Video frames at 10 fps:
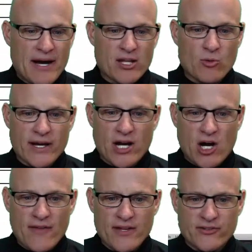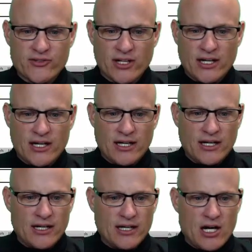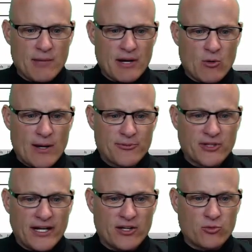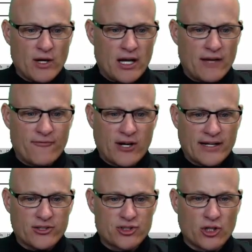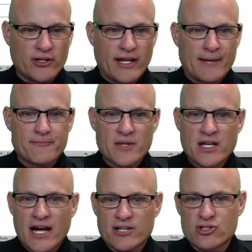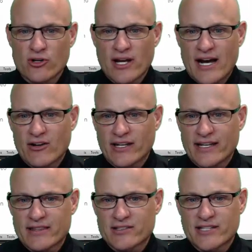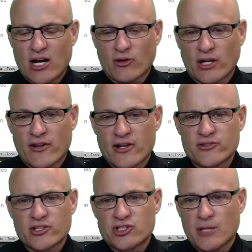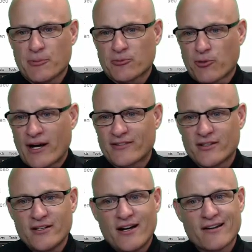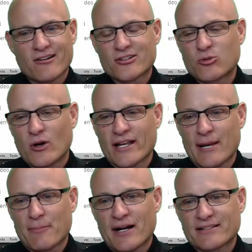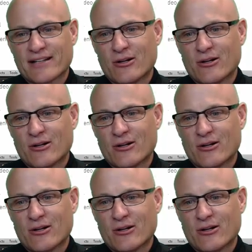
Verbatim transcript: By the way, on this, uh, on my website as well, I forgot to show you that. I show you how to get this calculator. There's the cheapest price, one hundred twenty-eight bucks.